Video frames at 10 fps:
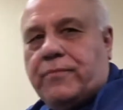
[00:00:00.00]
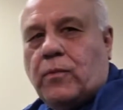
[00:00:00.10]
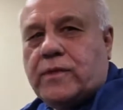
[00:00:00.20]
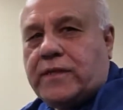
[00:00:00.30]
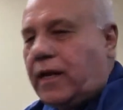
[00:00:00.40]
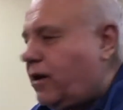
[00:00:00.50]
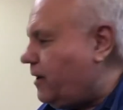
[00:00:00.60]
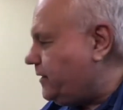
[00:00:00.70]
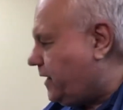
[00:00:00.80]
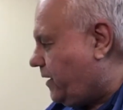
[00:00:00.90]
was a
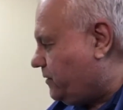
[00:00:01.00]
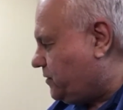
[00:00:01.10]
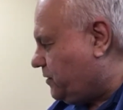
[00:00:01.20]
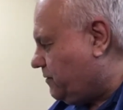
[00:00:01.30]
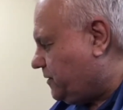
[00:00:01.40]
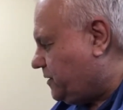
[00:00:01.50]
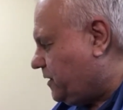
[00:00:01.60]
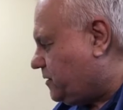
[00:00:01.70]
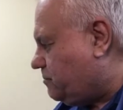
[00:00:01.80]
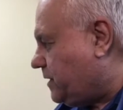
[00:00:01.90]
lawn care service,
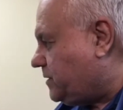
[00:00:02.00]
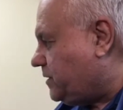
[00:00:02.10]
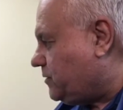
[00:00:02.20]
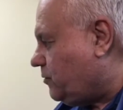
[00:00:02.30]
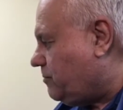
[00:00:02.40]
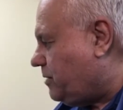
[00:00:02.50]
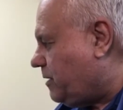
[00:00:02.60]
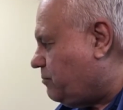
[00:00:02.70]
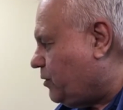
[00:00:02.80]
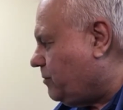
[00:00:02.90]
its business would be
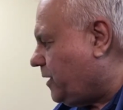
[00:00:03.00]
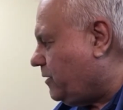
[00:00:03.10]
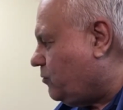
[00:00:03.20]
booming,